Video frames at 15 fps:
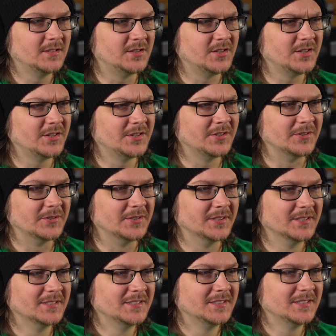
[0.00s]
Dude,
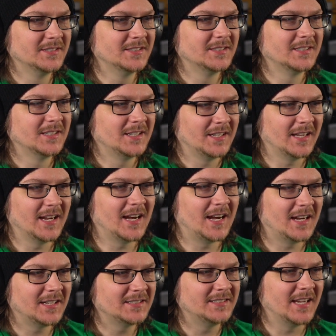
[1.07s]

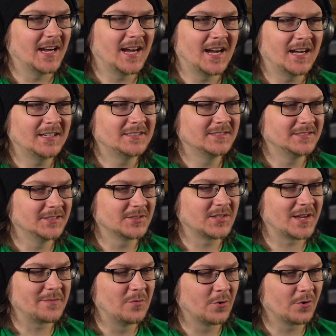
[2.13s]
yeah, yeah,
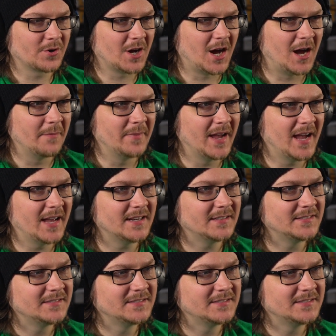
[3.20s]
looks like Mortal Kombat.